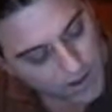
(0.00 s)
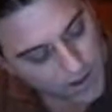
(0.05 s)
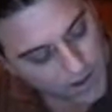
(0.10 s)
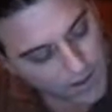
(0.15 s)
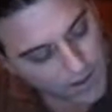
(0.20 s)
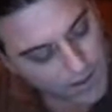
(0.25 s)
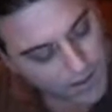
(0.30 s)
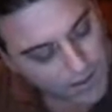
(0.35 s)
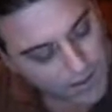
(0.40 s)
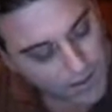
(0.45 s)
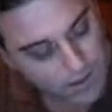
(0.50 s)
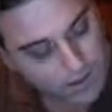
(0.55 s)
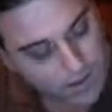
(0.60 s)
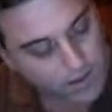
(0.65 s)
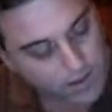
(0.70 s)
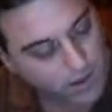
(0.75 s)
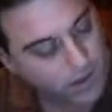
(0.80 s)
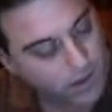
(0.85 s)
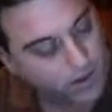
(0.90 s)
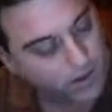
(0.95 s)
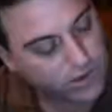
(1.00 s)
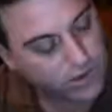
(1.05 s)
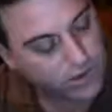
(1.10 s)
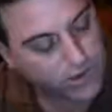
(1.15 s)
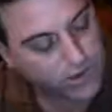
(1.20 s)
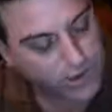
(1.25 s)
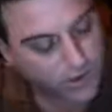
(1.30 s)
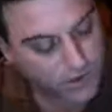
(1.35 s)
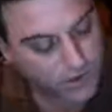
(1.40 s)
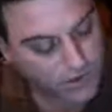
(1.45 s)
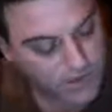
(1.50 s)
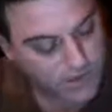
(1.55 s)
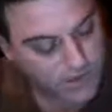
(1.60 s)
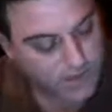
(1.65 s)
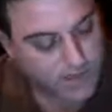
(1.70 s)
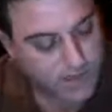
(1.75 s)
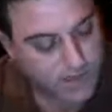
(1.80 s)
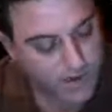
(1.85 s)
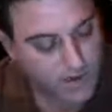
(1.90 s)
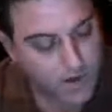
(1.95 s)
give me your experiences.
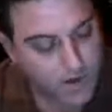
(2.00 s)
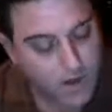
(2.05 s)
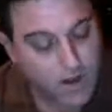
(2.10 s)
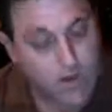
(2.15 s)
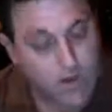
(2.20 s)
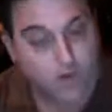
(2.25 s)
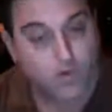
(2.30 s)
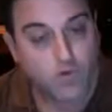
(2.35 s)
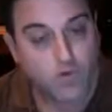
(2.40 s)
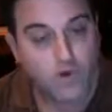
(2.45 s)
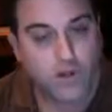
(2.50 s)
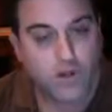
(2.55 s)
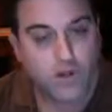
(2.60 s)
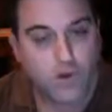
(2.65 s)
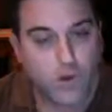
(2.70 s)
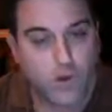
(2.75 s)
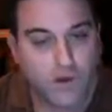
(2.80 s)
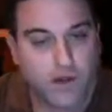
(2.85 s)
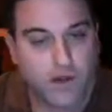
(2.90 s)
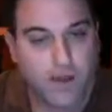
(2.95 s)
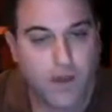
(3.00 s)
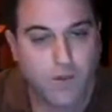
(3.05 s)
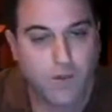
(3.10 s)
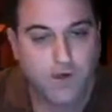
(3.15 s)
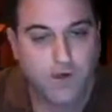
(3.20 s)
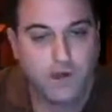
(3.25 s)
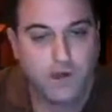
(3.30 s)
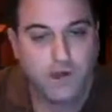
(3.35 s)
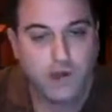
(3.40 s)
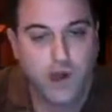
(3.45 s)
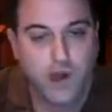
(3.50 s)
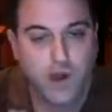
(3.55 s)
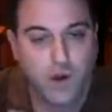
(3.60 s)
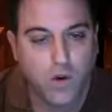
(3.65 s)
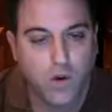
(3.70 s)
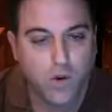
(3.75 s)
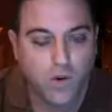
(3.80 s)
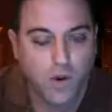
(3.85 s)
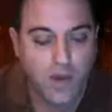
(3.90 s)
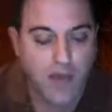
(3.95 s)
Now, really quickly, I want to
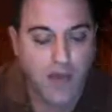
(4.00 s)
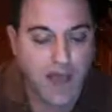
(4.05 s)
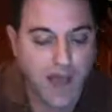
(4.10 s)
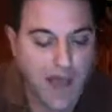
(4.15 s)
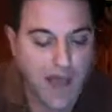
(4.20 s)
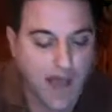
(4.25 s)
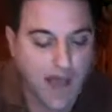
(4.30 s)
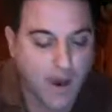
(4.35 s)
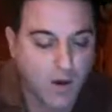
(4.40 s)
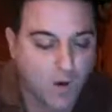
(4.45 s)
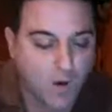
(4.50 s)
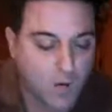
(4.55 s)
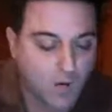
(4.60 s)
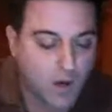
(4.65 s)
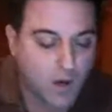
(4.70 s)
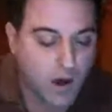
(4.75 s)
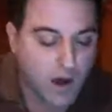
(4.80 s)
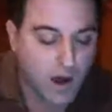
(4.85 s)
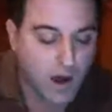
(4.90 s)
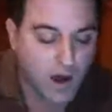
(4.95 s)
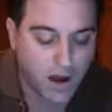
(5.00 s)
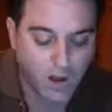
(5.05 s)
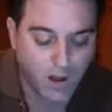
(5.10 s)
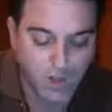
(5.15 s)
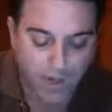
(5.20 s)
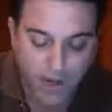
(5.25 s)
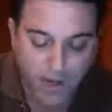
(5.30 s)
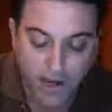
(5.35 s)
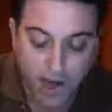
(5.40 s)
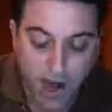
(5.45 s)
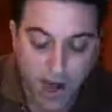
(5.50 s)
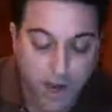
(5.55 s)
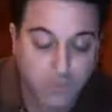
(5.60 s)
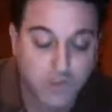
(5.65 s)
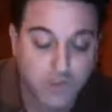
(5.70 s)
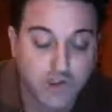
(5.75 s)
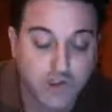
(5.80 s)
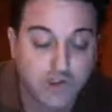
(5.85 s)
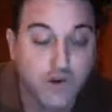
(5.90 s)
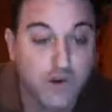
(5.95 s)
show how it
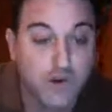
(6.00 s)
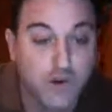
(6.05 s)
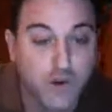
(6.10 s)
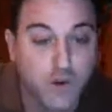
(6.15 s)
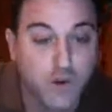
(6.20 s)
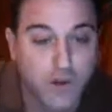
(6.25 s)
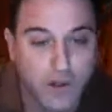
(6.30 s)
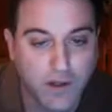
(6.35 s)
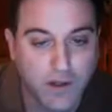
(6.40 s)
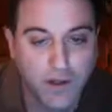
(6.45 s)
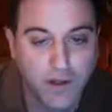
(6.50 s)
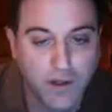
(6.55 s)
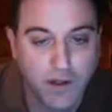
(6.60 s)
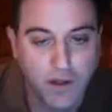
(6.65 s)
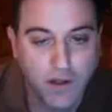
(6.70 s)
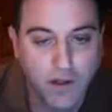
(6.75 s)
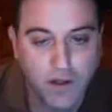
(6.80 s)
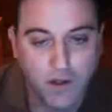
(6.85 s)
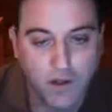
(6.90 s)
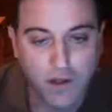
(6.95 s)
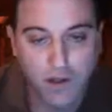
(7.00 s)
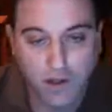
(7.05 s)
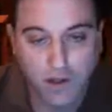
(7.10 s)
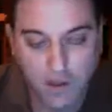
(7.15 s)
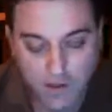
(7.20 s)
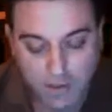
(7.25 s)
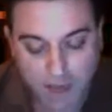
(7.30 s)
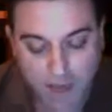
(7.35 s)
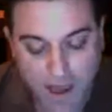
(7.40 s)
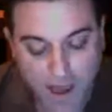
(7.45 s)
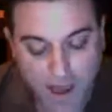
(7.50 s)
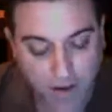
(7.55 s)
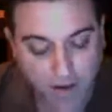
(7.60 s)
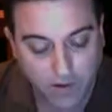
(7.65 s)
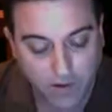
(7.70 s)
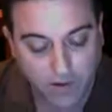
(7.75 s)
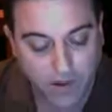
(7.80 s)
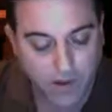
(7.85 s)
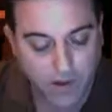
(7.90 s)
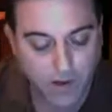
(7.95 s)
comes to you in the mail.
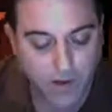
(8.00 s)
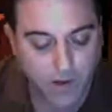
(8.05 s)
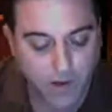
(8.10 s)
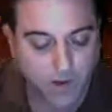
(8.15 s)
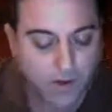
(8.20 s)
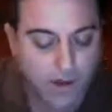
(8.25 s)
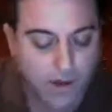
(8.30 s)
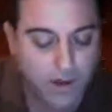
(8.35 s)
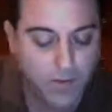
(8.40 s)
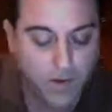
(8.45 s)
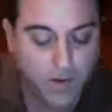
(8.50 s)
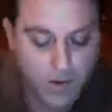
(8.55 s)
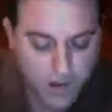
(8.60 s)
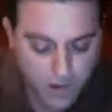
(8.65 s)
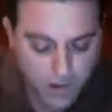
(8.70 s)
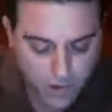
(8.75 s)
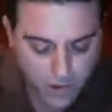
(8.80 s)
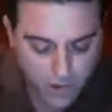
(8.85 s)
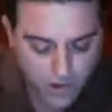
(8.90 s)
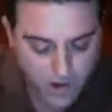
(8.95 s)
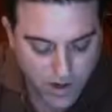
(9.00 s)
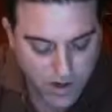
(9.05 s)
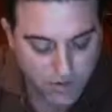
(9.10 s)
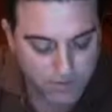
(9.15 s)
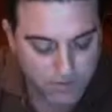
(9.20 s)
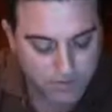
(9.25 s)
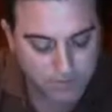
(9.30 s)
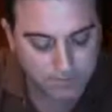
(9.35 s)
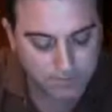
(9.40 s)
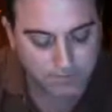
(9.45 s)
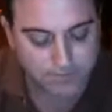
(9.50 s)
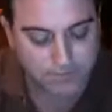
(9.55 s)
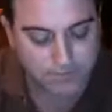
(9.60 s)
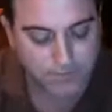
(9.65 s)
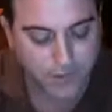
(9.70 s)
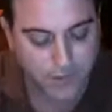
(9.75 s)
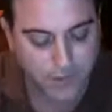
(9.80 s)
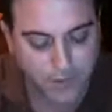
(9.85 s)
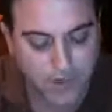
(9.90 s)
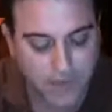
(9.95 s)
That way you're
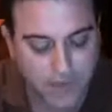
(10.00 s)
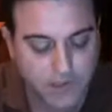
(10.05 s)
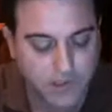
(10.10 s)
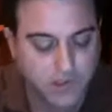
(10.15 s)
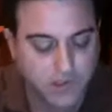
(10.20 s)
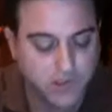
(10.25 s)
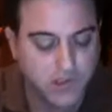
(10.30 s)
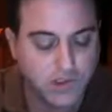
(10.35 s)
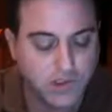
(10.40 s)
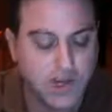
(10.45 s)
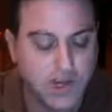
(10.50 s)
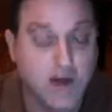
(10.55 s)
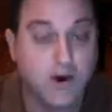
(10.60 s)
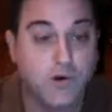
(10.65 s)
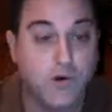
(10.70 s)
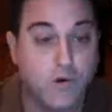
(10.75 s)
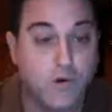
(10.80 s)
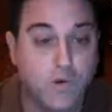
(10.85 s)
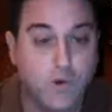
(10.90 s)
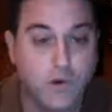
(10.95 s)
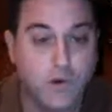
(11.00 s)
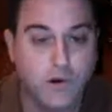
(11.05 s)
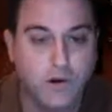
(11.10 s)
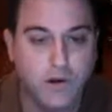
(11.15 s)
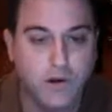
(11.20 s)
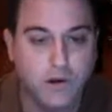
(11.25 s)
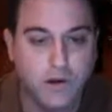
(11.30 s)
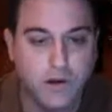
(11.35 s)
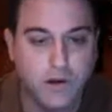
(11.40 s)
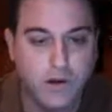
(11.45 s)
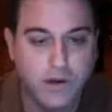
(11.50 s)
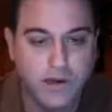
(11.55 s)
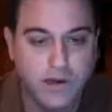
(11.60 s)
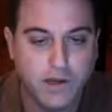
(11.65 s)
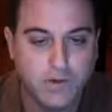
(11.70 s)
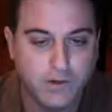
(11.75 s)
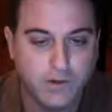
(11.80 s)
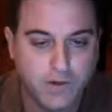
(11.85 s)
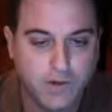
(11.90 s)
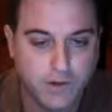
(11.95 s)
not so scared to order in
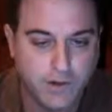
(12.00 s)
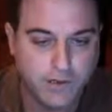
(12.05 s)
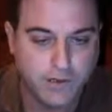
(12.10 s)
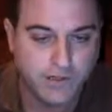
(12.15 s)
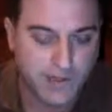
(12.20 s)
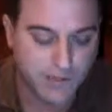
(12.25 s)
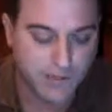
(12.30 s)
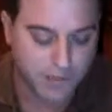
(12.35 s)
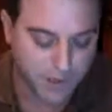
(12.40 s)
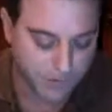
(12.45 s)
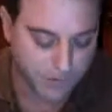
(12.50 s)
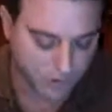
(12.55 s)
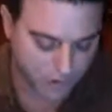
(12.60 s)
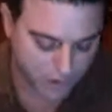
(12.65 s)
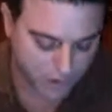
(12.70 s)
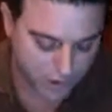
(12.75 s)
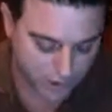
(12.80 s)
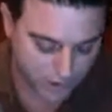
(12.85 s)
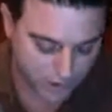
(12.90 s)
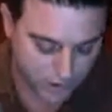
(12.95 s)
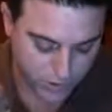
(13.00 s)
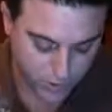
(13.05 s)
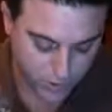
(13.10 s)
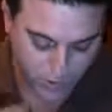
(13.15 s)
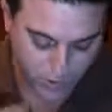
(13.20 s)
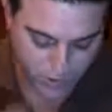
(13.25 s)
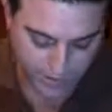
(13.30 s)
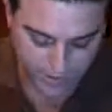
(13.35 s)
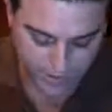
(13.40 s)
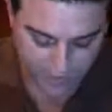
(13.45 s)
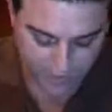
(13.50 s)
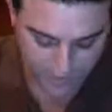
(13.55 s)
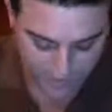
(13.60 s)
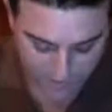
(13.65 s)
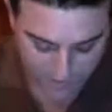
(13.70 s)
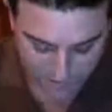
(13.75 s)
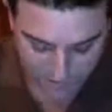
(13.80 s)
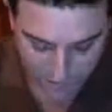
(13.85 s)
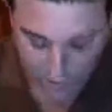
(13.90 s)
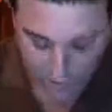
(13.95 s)
fear that somebody will know you're ordering a
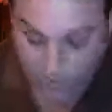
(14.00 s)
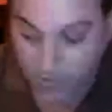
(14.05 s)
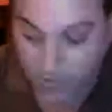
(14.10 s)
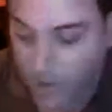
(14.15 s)
penis pump.